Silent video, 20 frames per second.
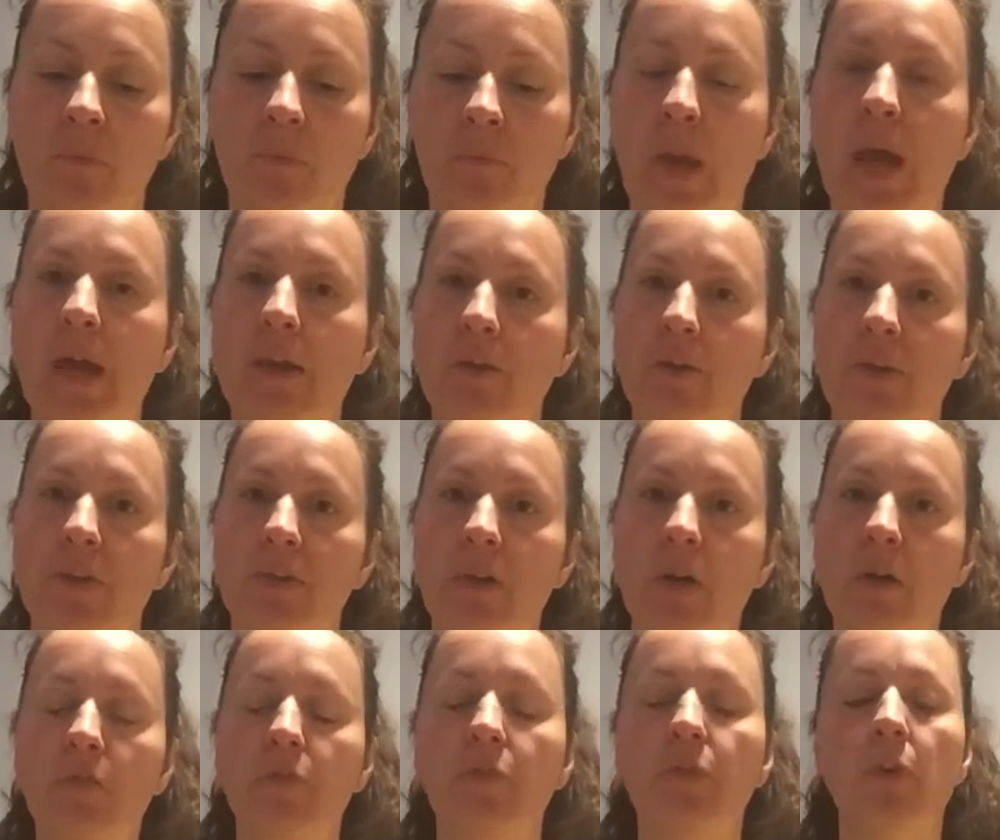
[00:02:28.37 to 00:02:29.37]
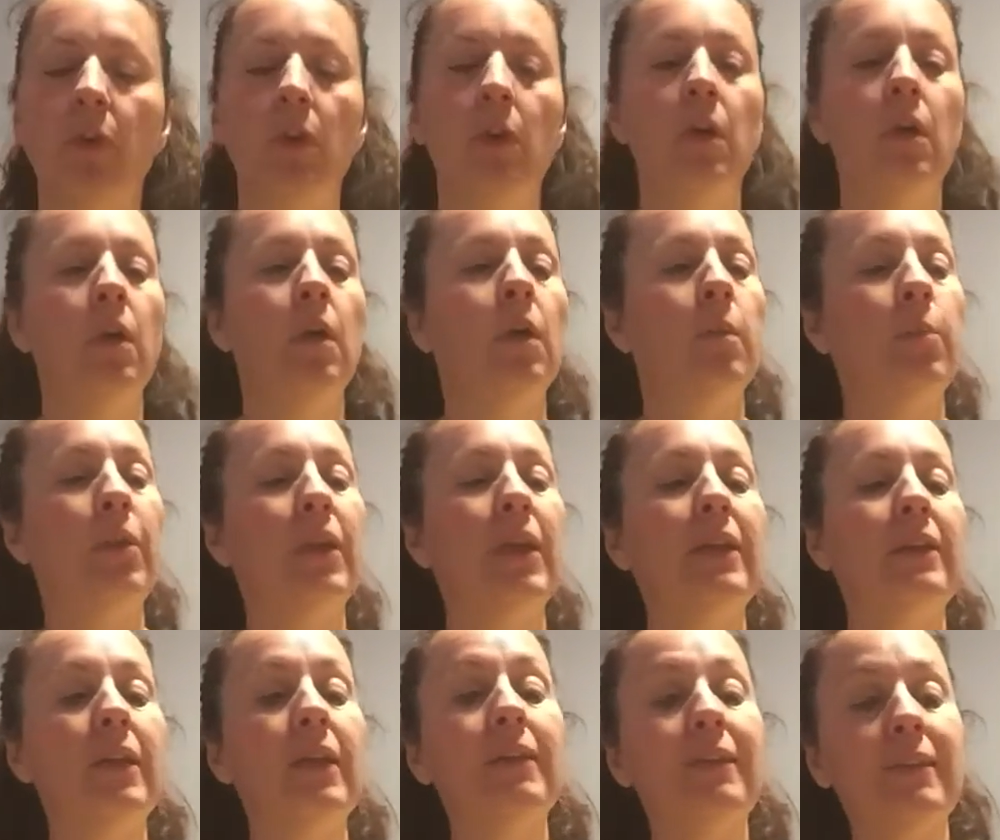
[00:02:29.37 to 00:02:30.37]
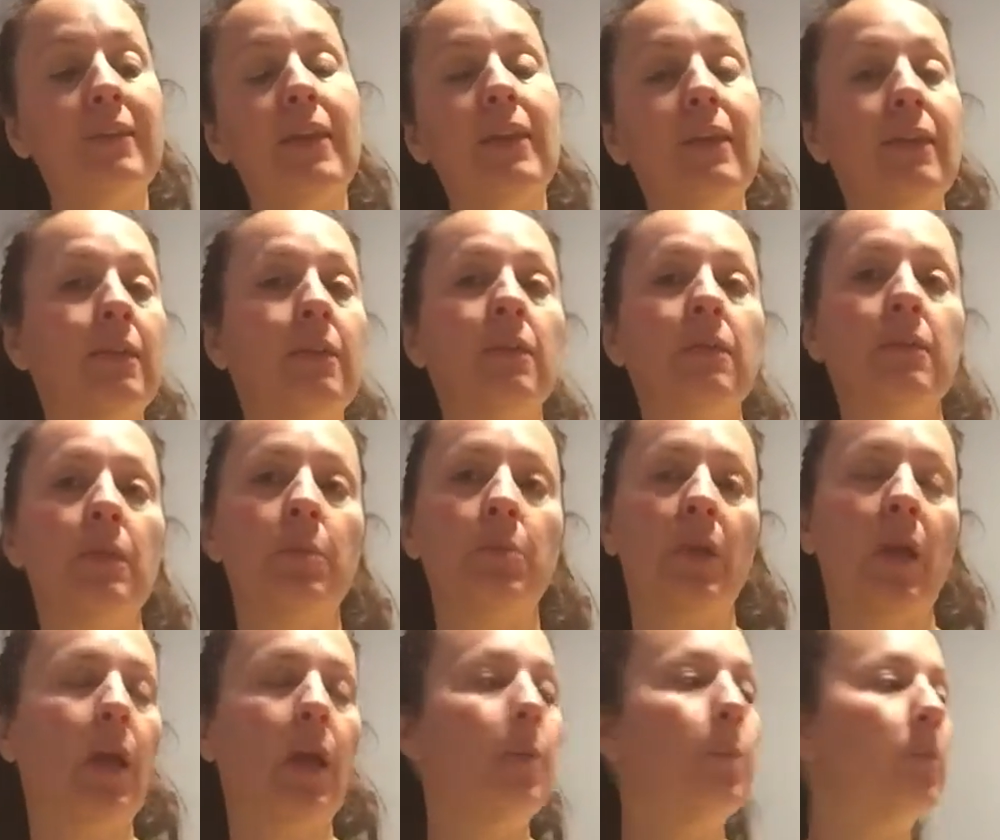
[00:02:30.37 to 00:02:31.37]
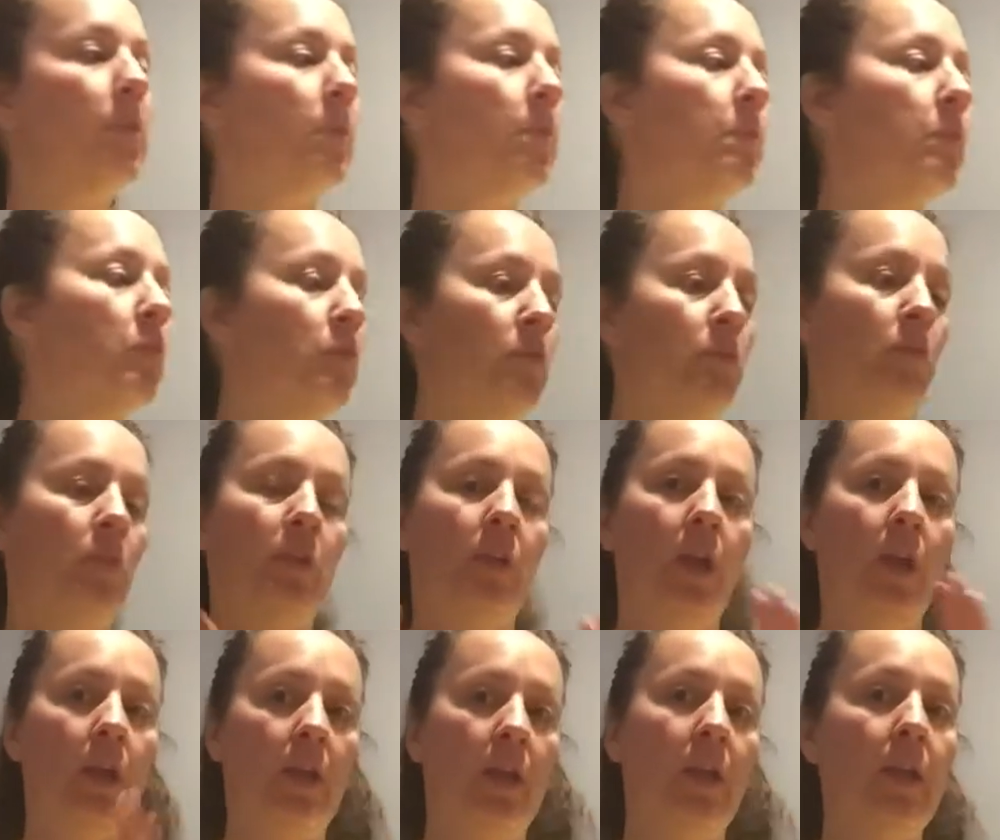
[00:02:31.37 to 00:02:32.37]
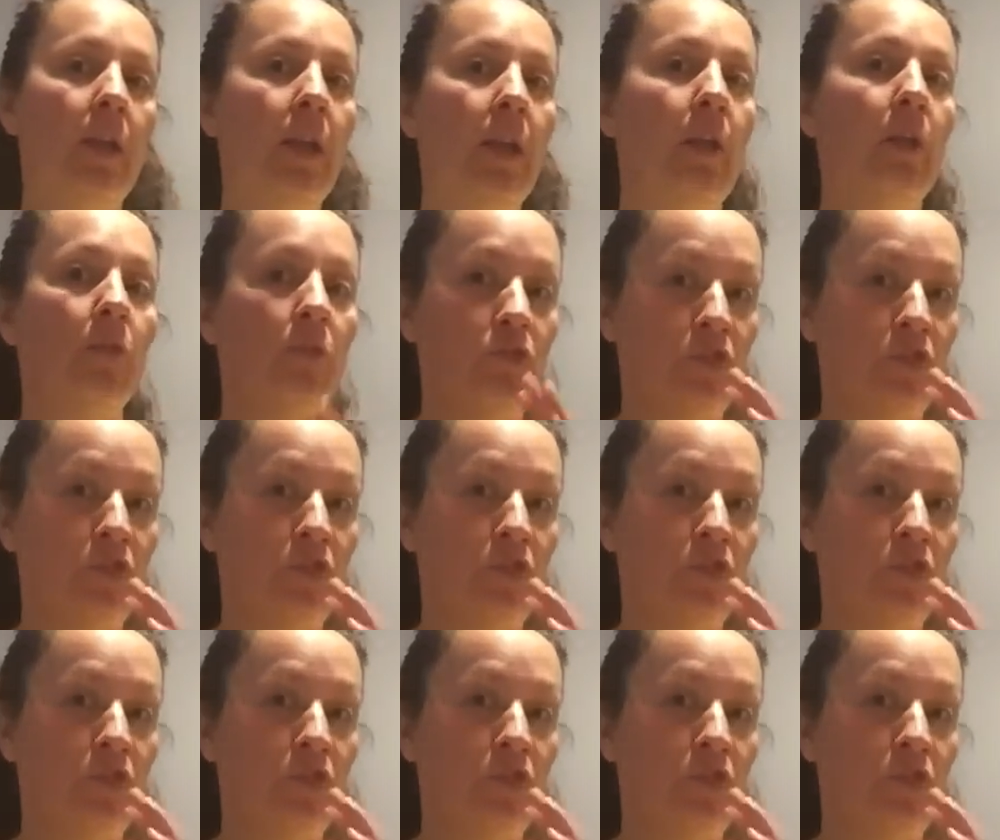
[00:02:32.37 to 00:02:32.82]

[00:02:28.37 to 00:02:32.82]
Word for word: batter itself, but it does stick sometimes. Got to get it out